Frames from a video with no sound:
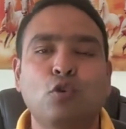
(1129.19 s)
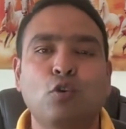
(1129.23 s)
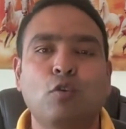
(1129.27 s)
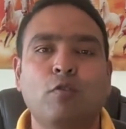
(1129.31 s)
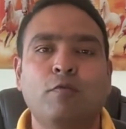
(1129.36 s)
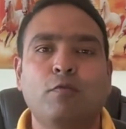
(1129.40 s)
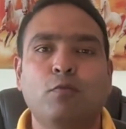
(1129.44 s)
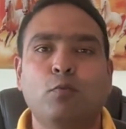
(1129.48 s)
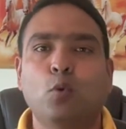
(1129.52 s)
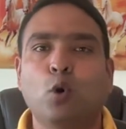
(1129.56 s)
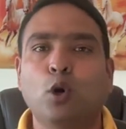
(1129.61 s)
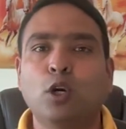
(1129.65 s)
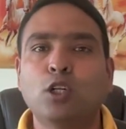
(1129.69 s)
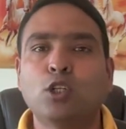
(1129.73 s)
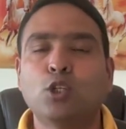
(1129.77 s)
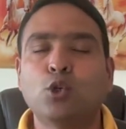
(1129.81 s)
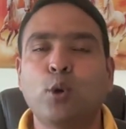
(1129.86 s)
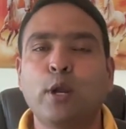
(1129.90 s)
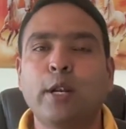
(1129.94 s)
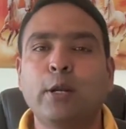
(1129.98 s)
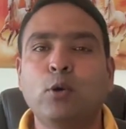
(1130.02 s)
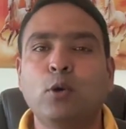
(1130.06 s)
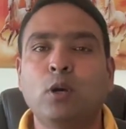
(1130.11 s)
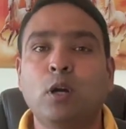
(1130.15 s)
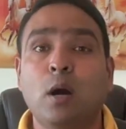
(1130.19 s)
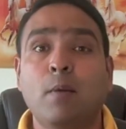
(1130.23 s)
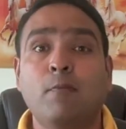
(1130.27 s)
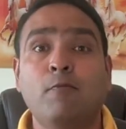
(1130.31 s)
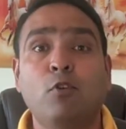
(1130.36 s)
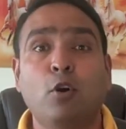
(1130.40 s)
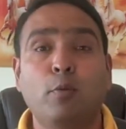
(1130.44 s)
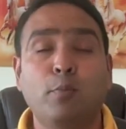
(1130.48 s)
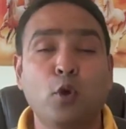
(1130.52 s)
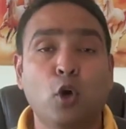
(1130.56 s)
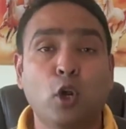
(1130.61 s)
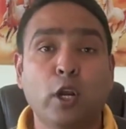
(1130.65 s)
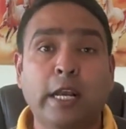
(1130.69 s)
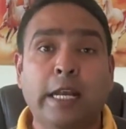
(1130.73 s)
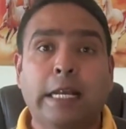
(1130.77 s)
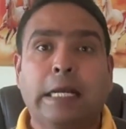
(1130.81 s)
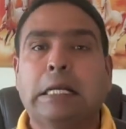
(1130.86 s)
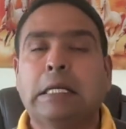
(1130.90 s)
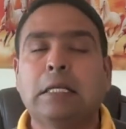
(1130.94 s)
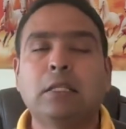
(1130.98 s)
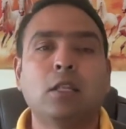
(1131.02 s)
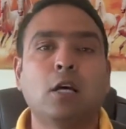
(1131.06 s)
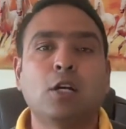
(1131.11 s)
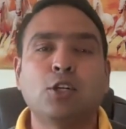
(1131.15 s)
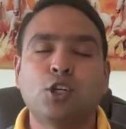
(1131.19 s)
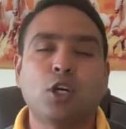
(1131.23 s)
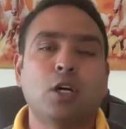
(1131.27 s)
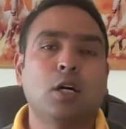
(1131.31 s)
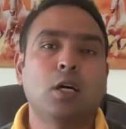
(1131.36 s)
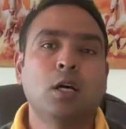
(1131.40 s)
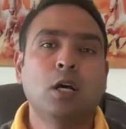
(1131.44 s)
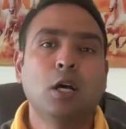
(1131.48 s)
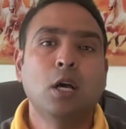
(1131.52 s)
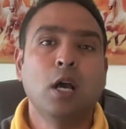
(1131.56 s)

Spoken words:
of what is going to come from your natal dasha.